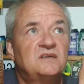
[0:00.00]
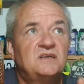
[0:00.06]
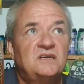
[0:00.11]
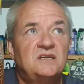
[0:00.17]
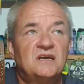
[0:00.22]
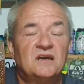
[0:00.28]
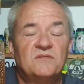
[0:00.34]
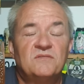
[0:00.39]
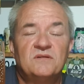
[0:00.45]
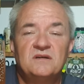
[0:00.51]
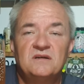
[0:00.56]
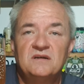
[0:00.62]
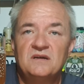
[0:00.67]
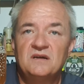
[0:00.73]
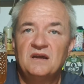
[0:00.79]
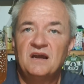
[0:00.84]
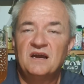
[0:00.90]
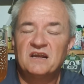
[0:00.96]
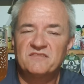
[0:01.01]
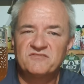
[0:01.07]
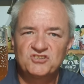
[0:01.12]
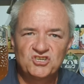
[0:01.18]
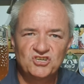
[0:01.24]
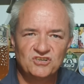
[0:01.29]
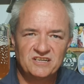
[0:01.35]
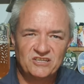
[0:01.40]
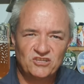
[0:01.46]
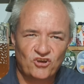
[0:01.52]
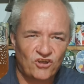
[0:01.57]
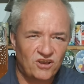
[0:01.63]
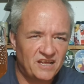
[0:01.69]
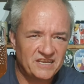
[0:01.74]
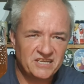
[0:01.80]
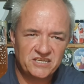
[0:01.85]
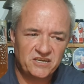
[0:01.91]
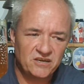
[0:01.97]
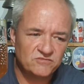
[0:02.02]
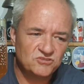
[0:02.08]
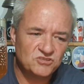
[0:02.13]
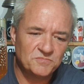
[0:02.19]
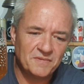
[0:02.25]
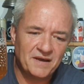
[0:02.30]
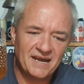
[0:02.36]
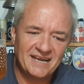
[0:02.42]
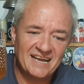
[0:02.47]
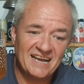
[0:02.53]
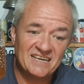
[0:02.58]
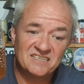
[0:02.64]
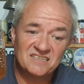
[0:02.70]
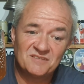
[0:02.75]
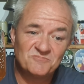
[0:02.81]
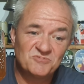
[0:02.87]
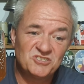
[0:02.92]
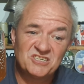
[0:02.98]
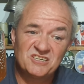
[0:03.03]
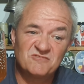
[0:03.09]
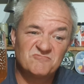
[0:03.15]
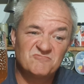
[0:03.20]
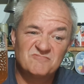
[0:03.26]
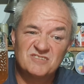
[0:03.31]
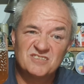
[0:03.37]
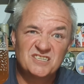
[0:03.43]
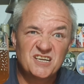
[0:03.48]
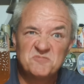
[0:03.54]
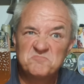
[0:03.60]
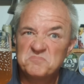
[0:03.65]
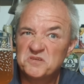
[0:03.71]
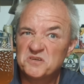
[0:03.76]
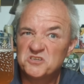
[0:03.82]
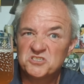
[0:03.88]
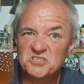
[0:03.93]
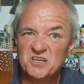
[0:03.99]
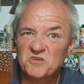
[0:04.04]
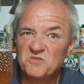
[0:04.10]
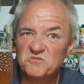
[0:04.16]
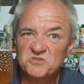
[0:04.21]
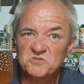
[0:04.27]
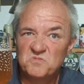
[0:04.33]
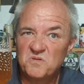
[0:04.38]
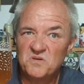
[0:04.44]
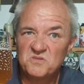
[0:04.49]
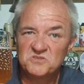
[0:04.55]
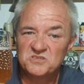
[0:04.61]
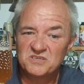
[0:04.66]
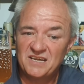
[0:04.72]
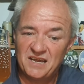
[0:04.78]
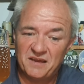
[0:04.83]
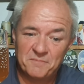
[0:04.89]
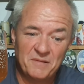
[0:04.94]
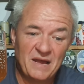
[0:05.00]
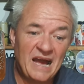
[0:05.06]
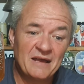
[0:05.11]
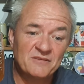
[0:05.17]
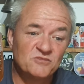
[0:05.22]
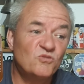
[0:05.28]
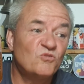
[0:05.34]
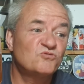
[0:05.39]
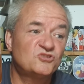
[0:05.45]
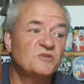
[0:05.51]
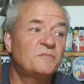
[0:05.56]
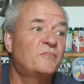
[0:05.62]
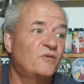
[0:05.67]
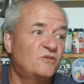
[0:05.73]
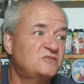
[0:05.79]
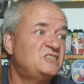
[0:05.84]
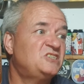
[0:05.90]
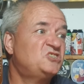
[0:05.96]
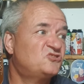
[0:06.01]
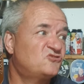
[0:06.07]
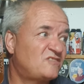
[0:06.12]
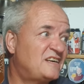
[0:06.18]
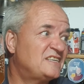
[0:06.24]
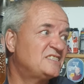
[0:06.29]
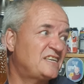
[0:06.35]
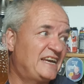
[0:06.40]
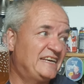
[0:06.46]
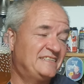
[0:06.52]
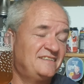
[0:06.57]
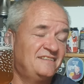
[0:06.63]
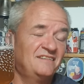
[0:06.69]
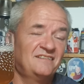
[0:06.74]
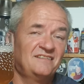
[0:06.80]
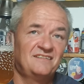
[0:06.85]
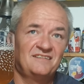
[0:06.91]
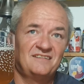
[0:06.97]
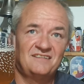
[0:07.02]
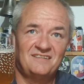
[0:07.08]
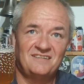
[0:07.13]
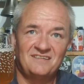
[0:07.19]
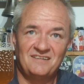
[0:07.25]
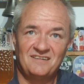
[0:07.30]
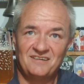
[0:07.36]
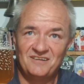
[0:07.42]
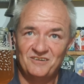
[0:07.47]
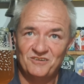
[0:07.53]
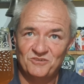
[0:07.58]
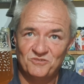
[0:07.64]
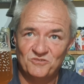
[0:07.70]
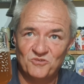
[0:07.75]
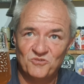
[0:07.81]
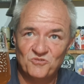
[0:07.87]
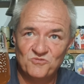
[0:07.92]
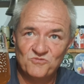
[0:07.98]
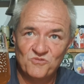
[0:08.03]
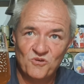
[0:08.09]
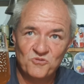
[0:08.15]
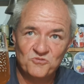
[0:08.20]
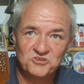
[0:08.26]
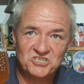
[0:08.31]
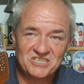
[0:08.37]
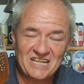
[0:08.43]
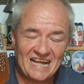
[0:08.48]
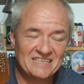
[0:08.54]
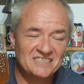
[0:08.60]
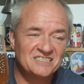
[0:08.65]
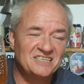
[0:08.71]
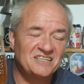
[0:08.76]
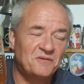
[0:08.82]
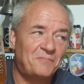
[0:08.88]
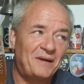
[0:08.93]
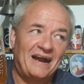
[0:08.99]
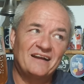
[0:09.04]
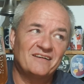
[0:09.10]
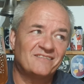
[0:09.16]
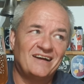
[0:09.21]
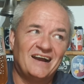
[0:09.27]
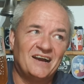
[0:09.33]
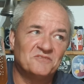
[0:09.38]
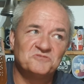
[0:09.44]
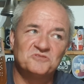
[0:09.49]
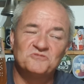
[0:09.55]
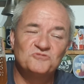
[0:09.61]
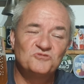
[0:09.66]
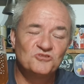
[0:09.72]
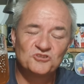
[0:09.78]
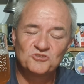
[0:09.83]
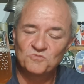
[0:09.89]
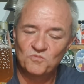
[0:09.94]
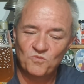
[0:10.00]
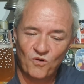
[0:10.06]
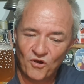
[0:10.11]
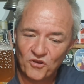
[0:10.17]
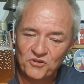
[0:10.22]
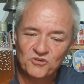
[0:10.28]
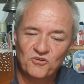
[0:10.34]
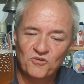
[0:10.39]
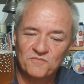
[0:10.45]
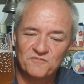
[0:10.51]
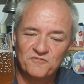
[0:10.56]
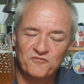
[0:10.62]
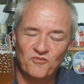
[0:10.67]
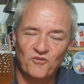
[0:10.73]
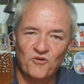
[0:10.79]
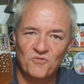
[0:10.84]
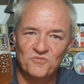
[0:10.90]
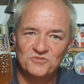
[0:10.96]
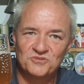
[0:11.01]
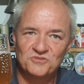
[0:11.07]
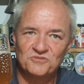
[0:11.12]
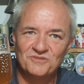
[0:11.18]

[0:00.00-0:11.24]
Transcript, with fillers: You know, and I've certainly not let it go to my head. I'm still the same person I always was. Yeah, utter bloody stress head. Who, who, who stands in the background, who doesn't want to come forward.